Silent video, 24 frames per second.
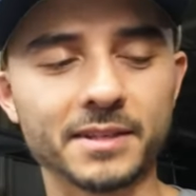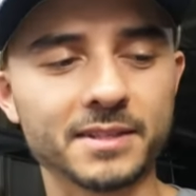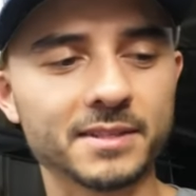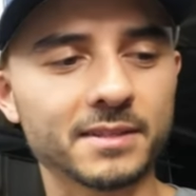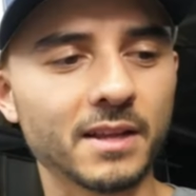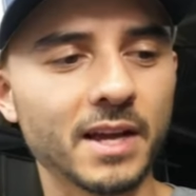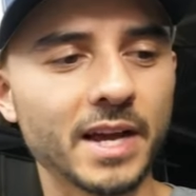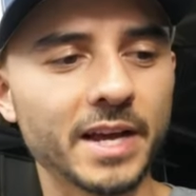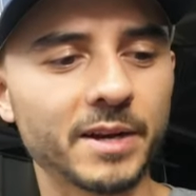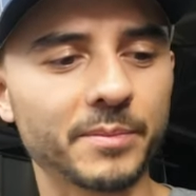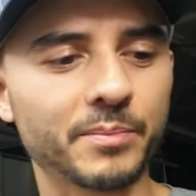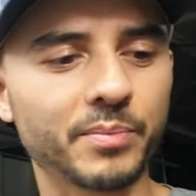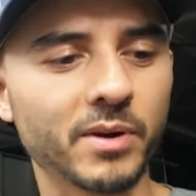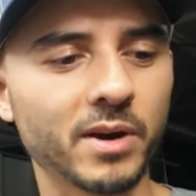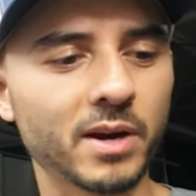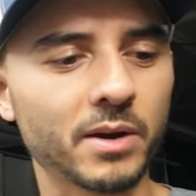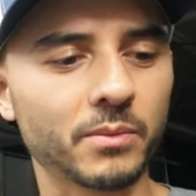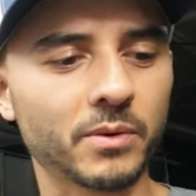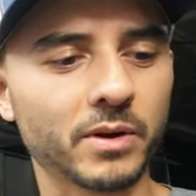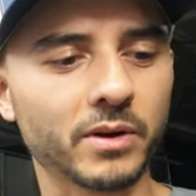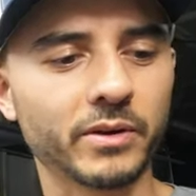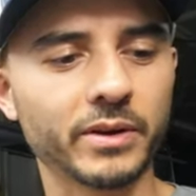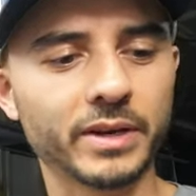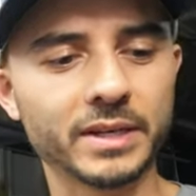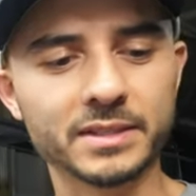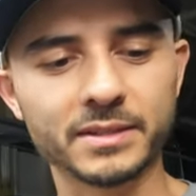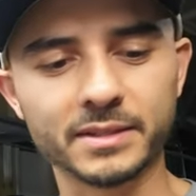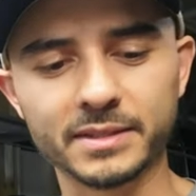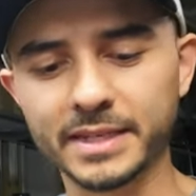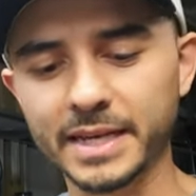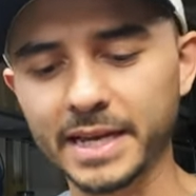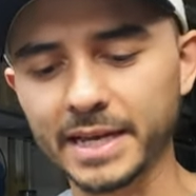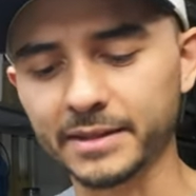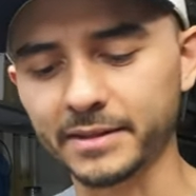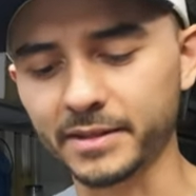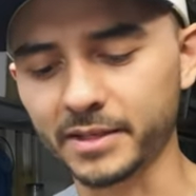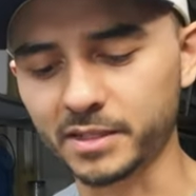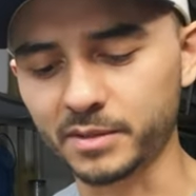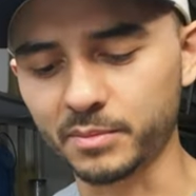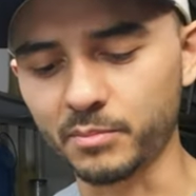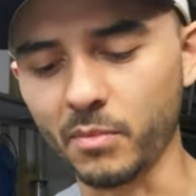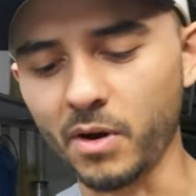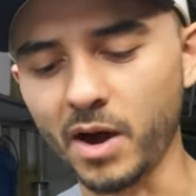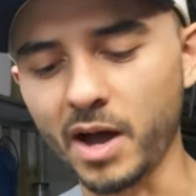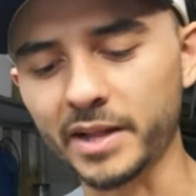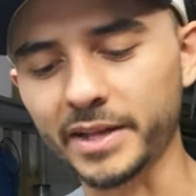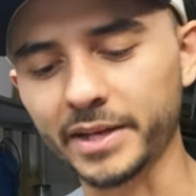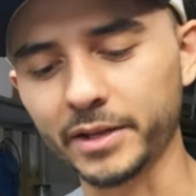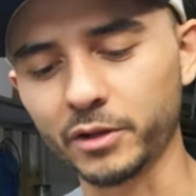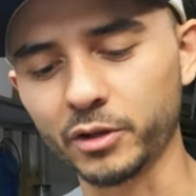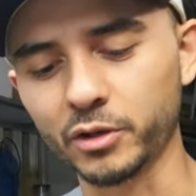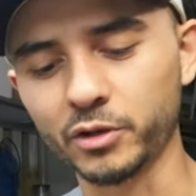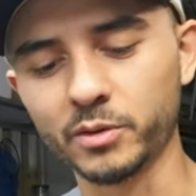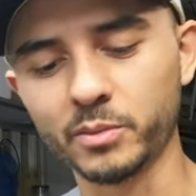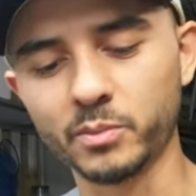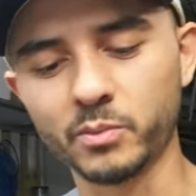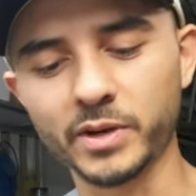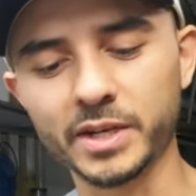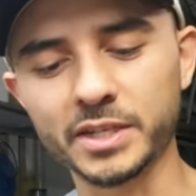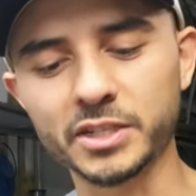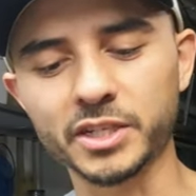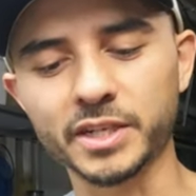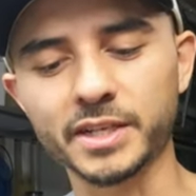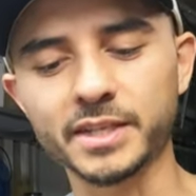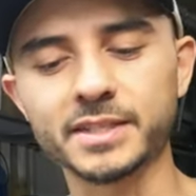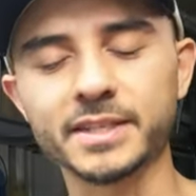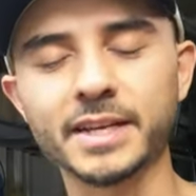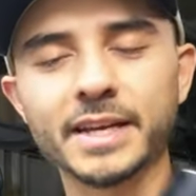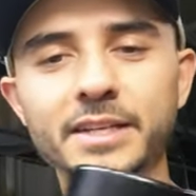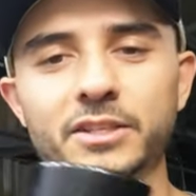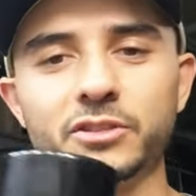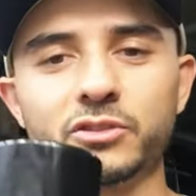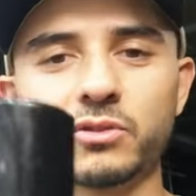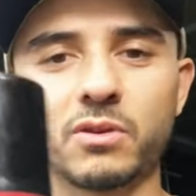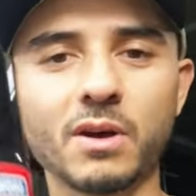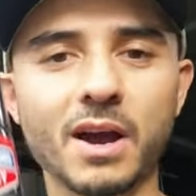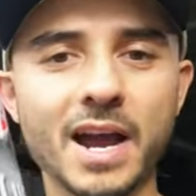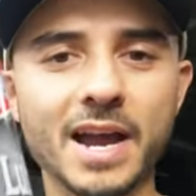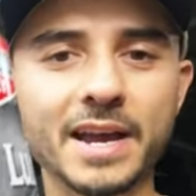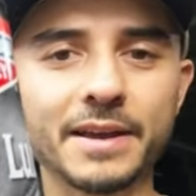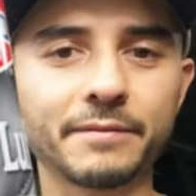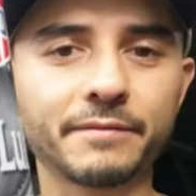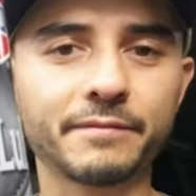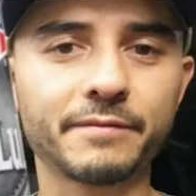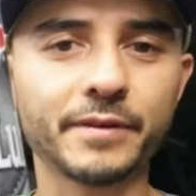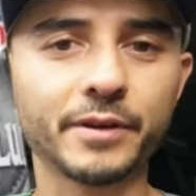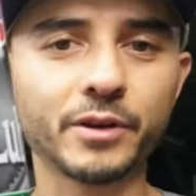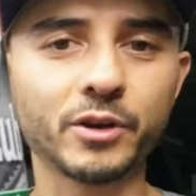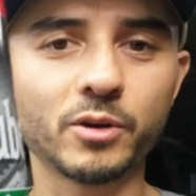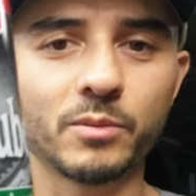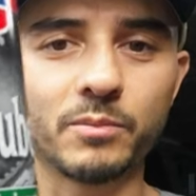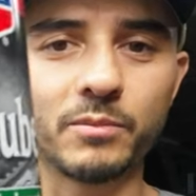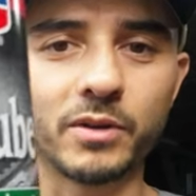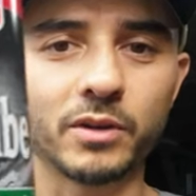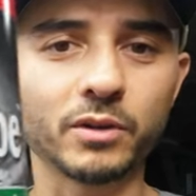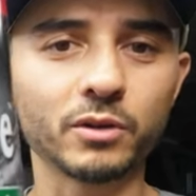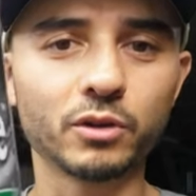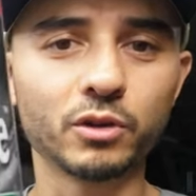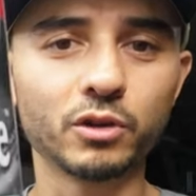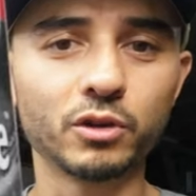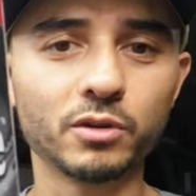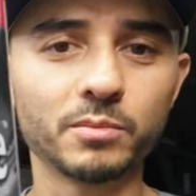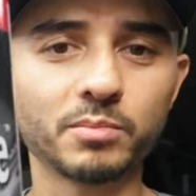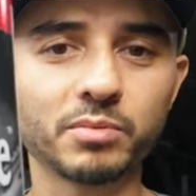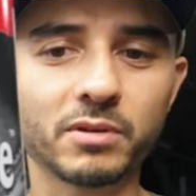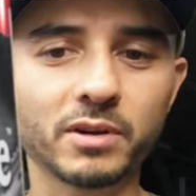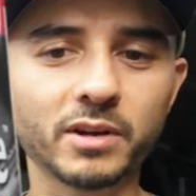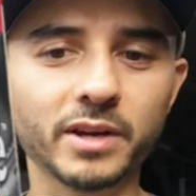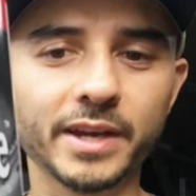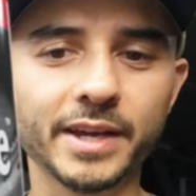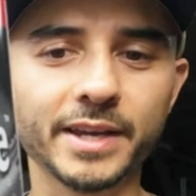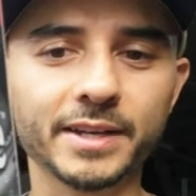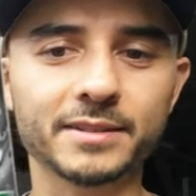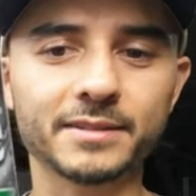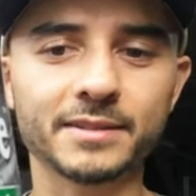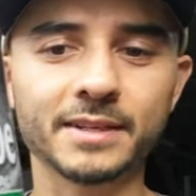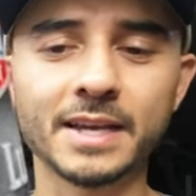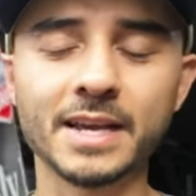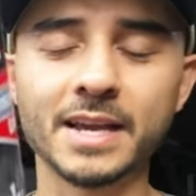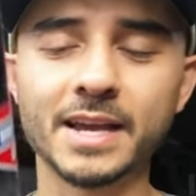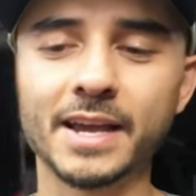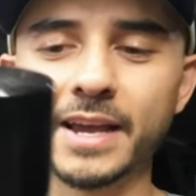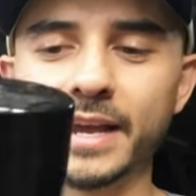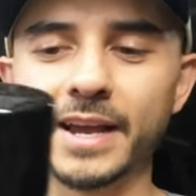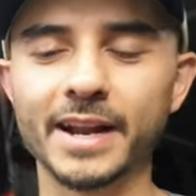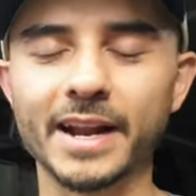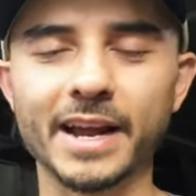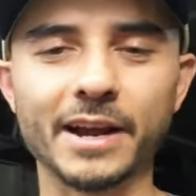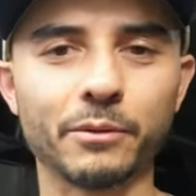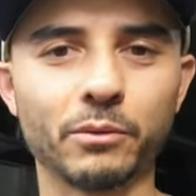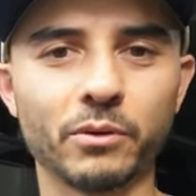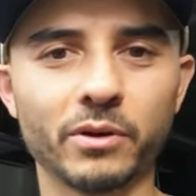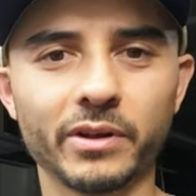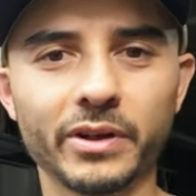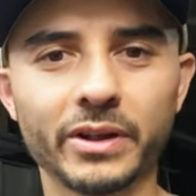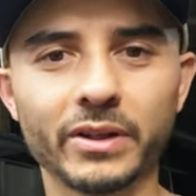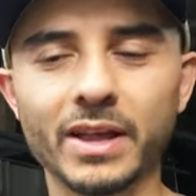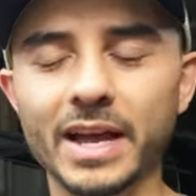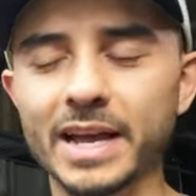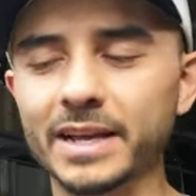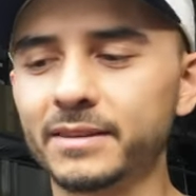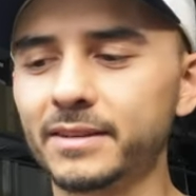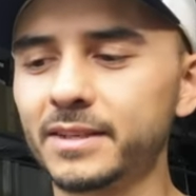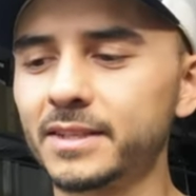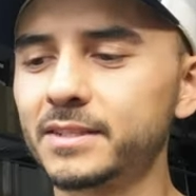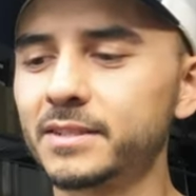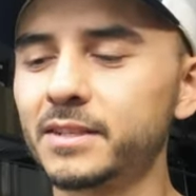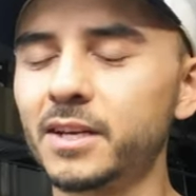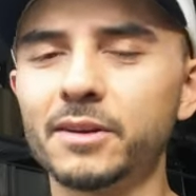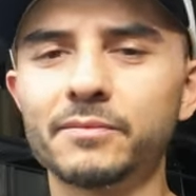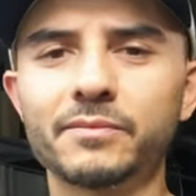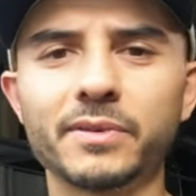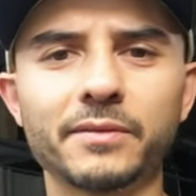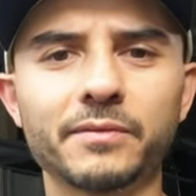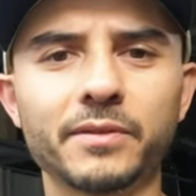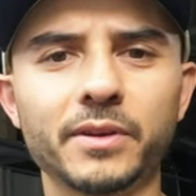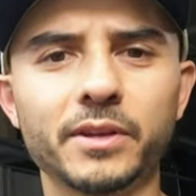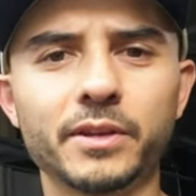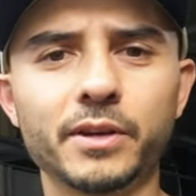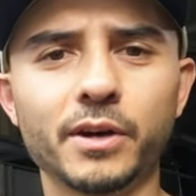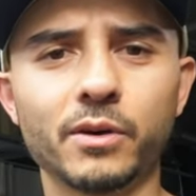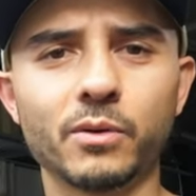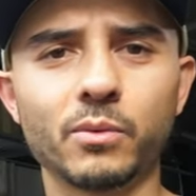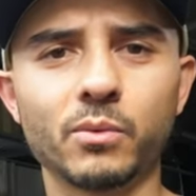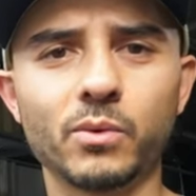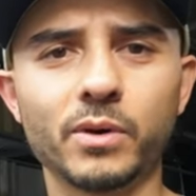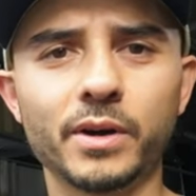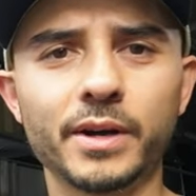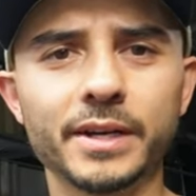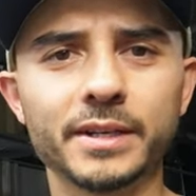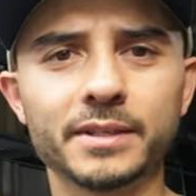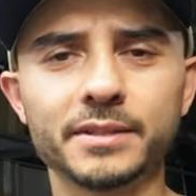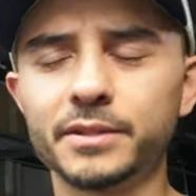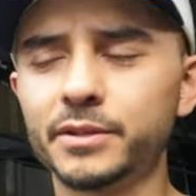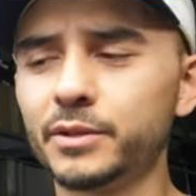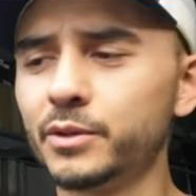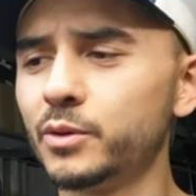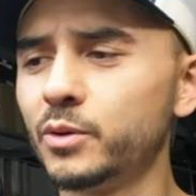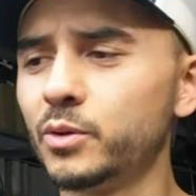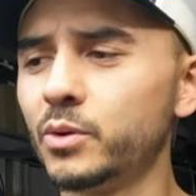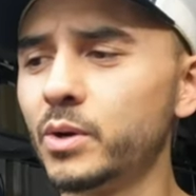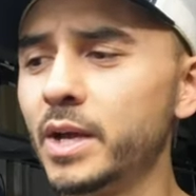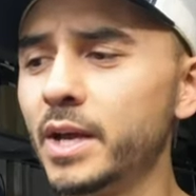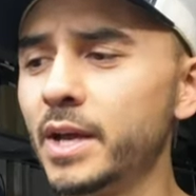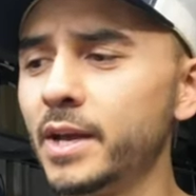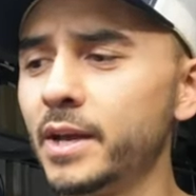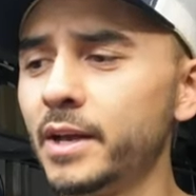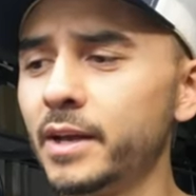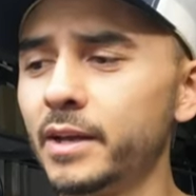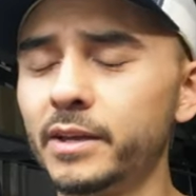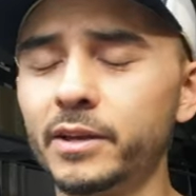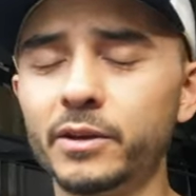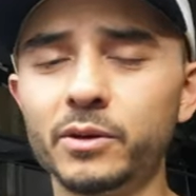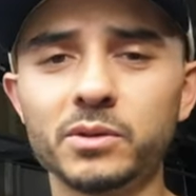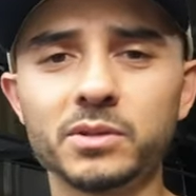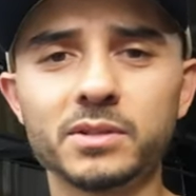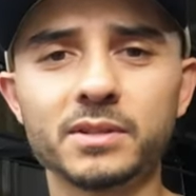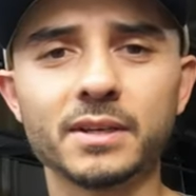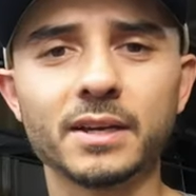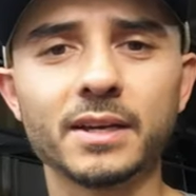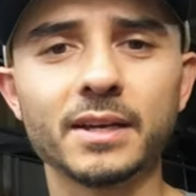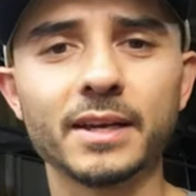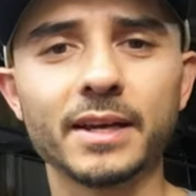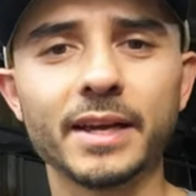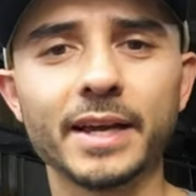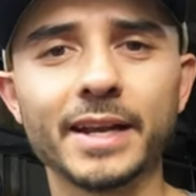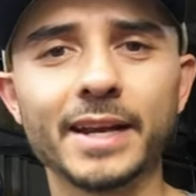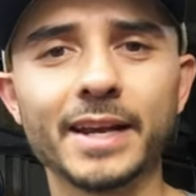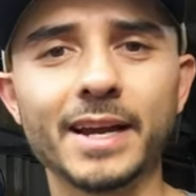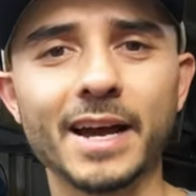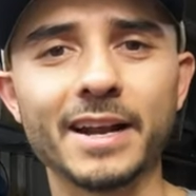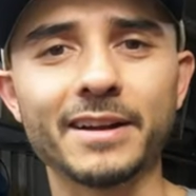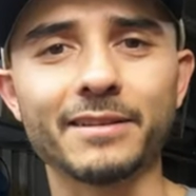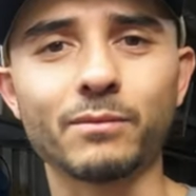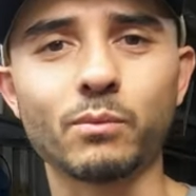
the slide apart, we're going to take this Moly Lube, which is a dry film lubricant, and I really like this stuff if you don't want to use any kind